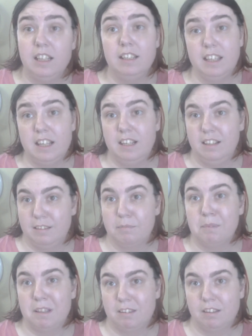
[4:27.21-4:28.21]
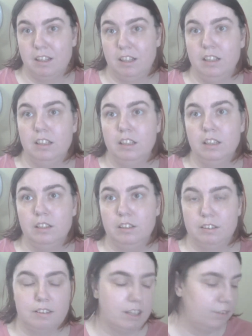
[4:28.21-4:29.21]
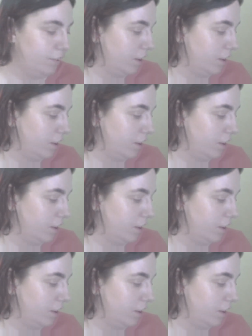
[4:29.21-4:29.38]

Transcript: again, it's my son. Sorry for